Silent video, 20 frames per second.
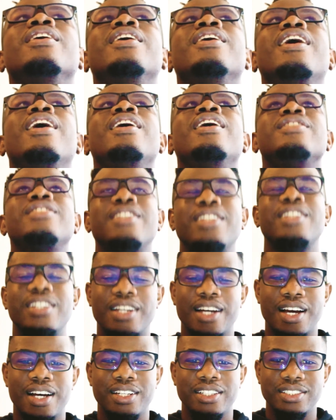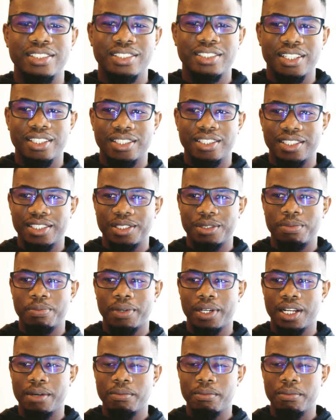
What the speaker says: just don't know how to say this, but